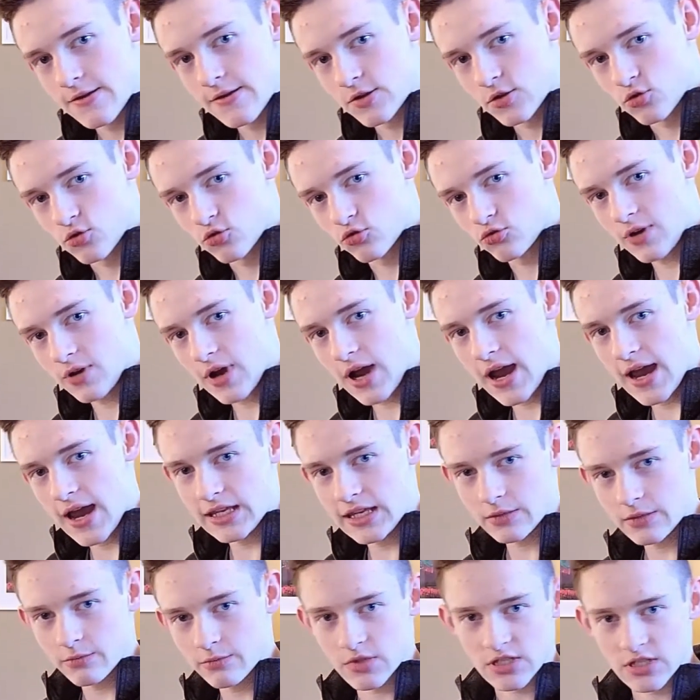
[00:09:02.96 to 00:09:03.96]
grind
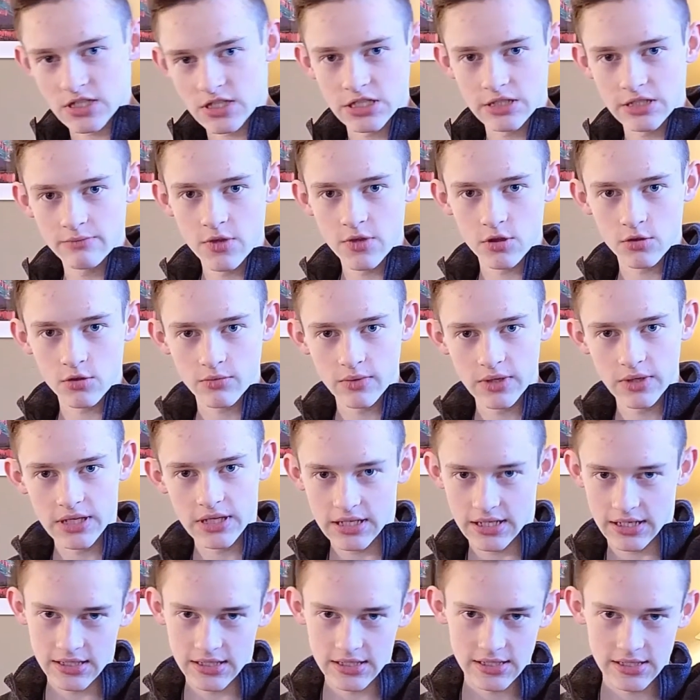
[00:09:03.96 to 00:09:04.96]
them to
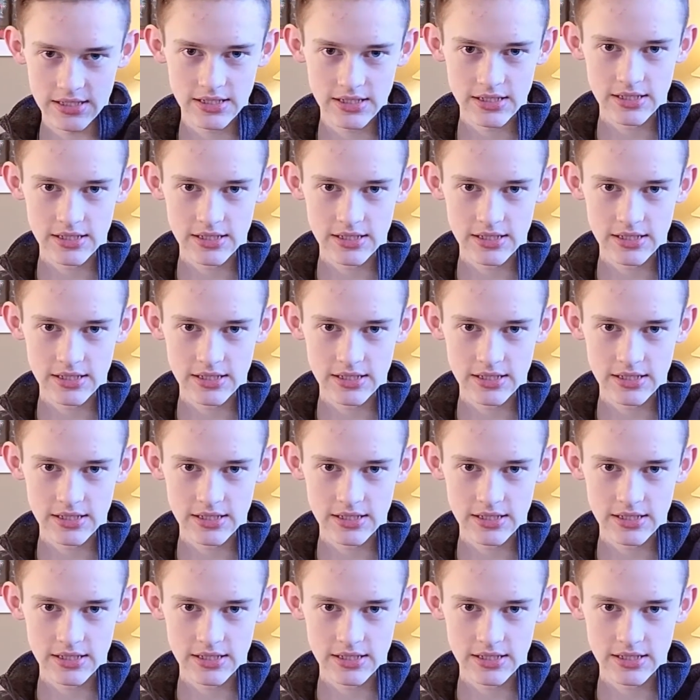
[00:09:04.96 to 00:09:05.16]
smithereenies.